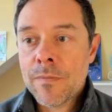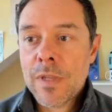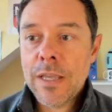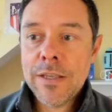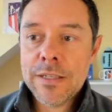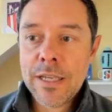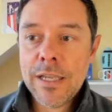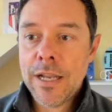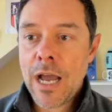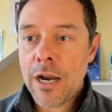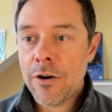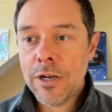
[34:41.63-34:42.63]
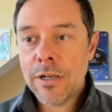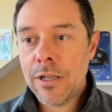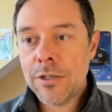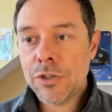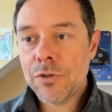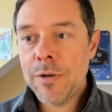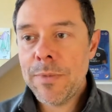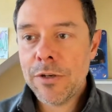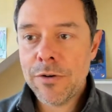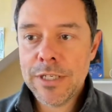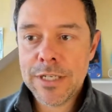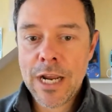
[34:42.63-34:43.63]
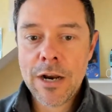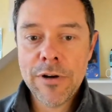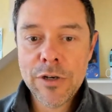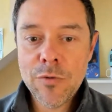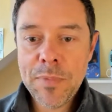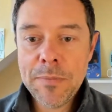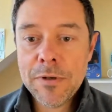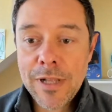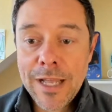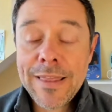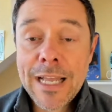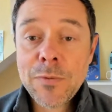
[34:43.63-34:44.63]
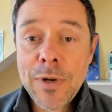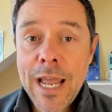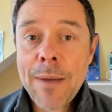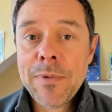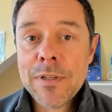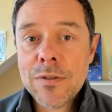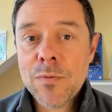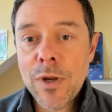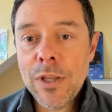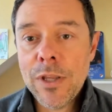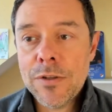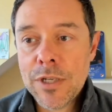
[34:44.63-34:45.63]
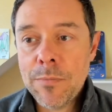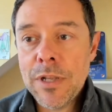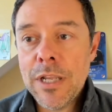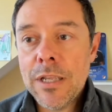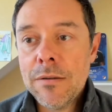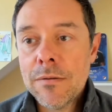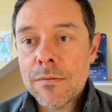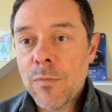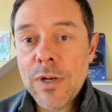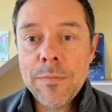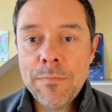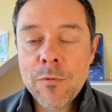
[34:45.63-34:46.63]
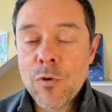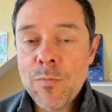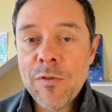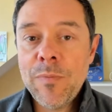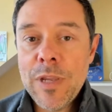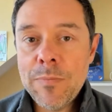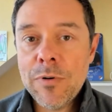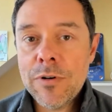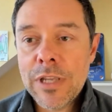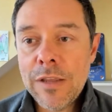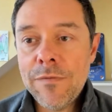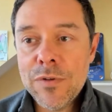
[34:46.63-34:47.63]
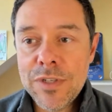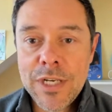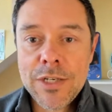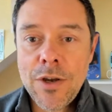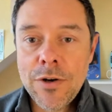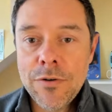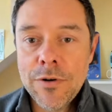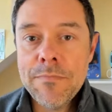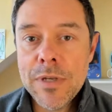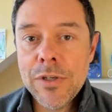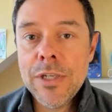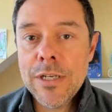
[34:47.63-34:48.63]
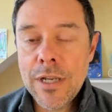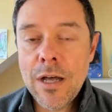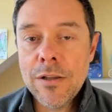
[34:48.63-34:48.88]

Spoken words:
And this extreme increase in hiring new people, like that's what happens when a group of people give you $600 million.